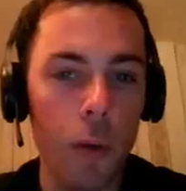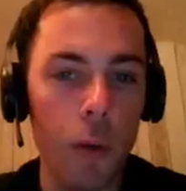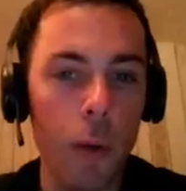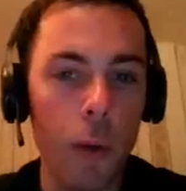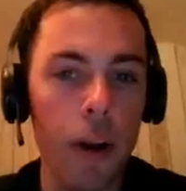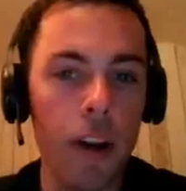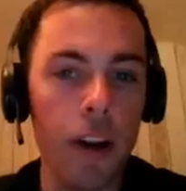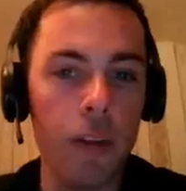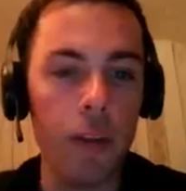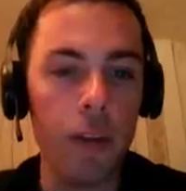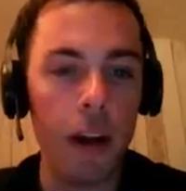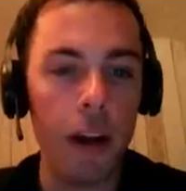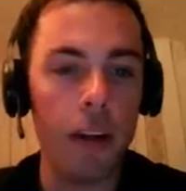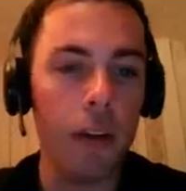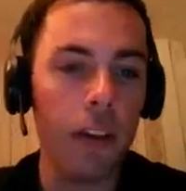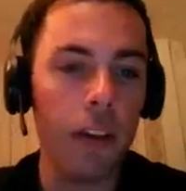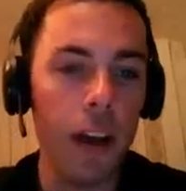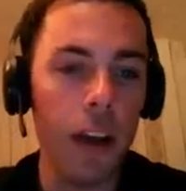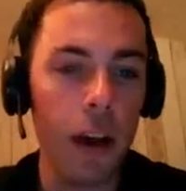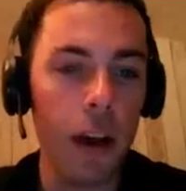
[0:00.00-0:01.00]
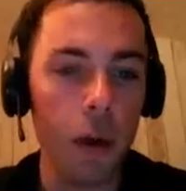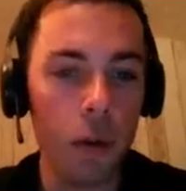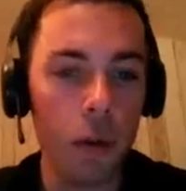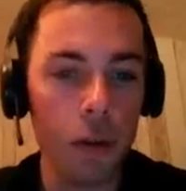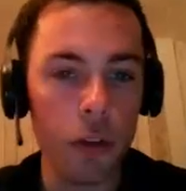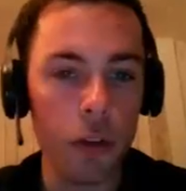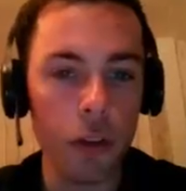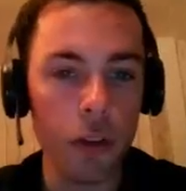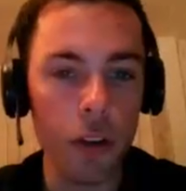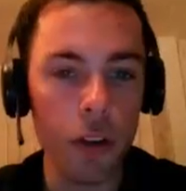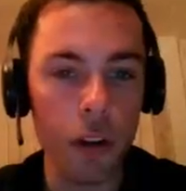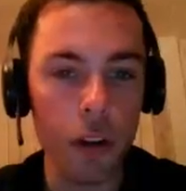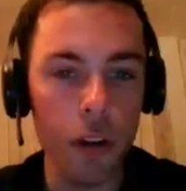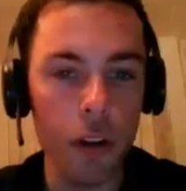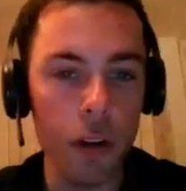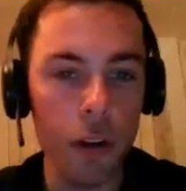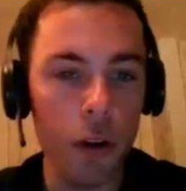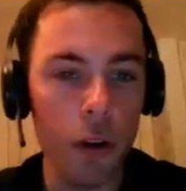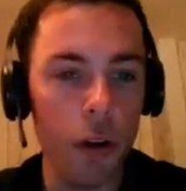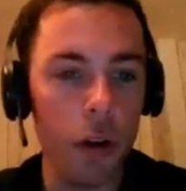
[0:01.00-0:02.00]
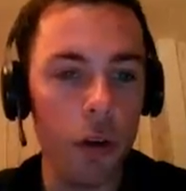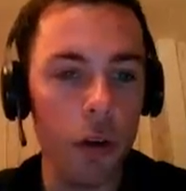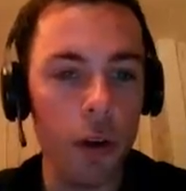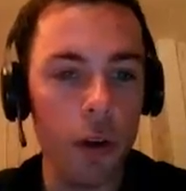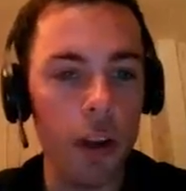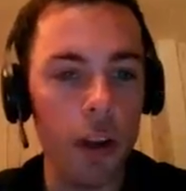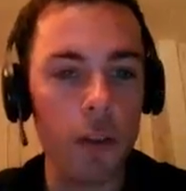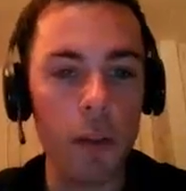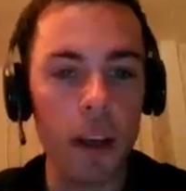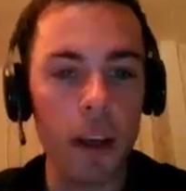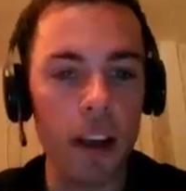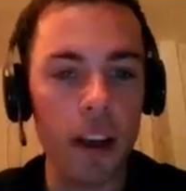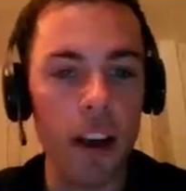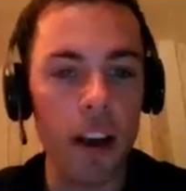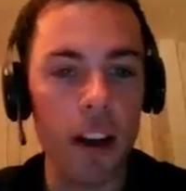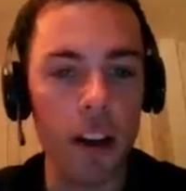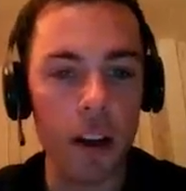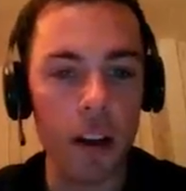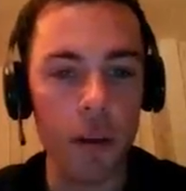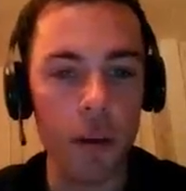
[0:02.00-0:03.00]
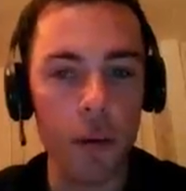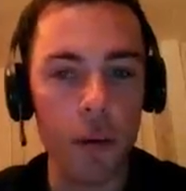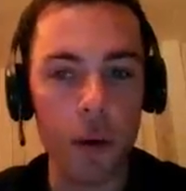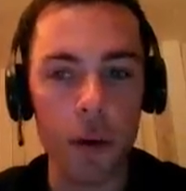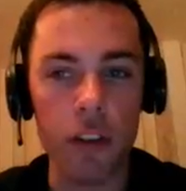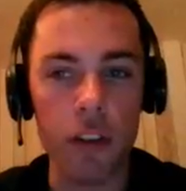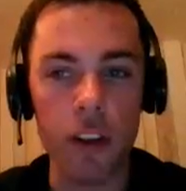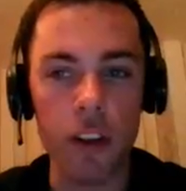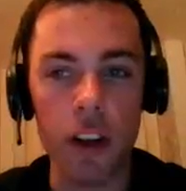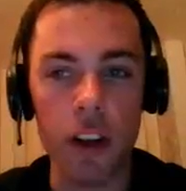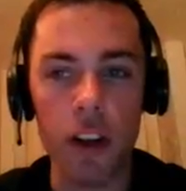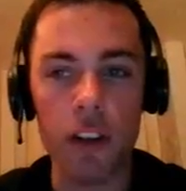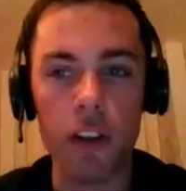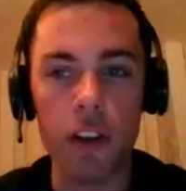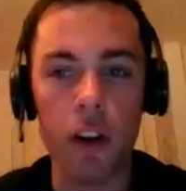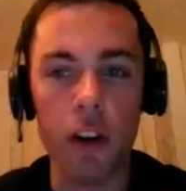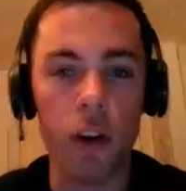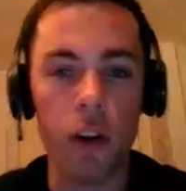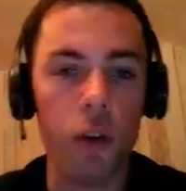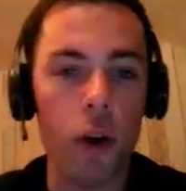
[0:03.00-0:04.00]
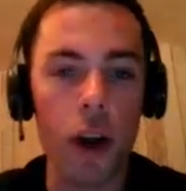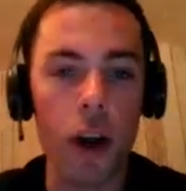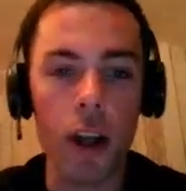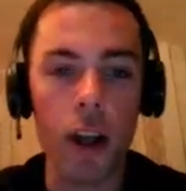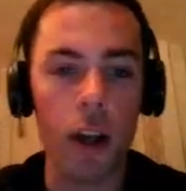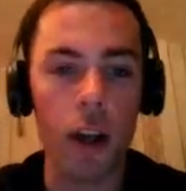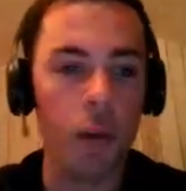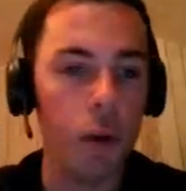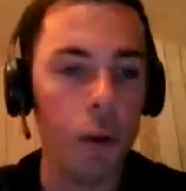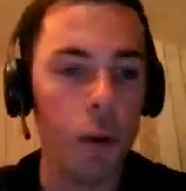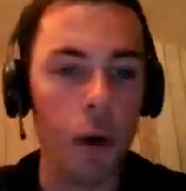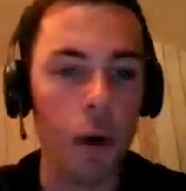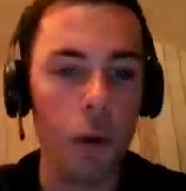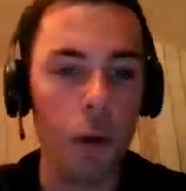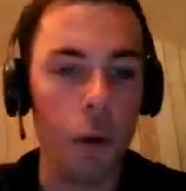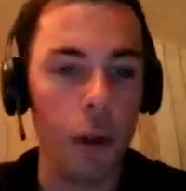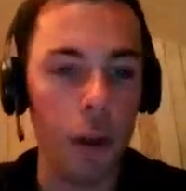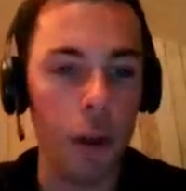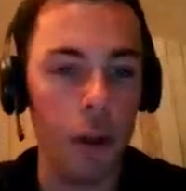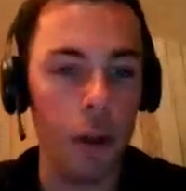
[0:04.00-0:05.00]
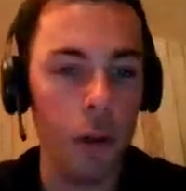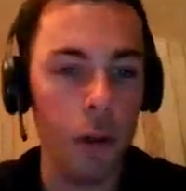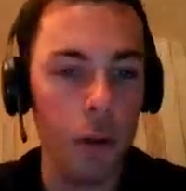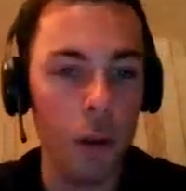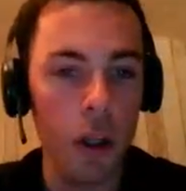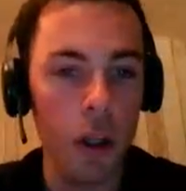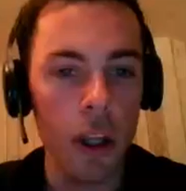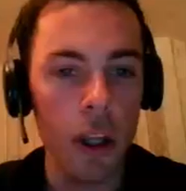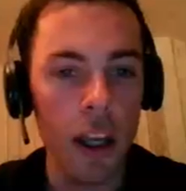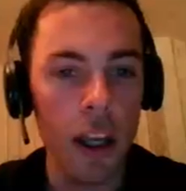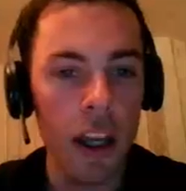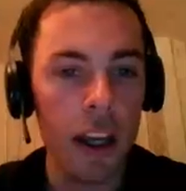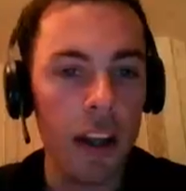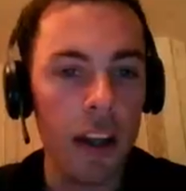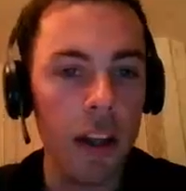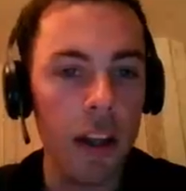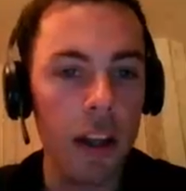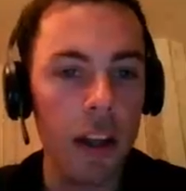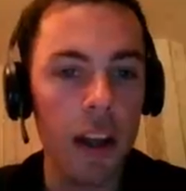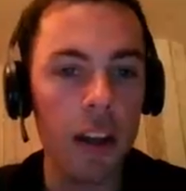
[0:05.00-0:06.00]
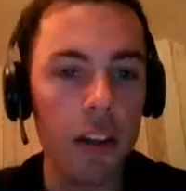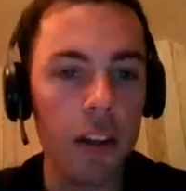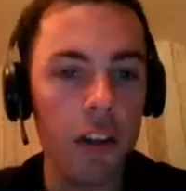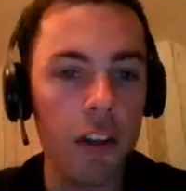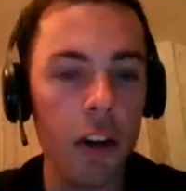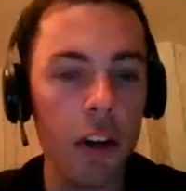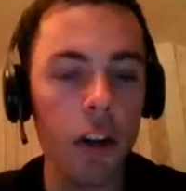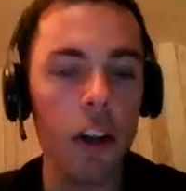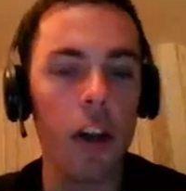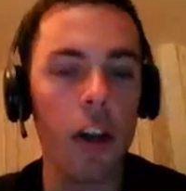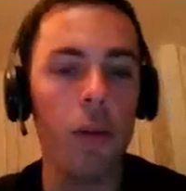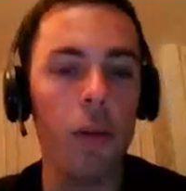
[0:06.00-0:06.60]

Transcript: when it flattens out, you can't make any difference, and it's gonna drag everyone with you. And then it's going to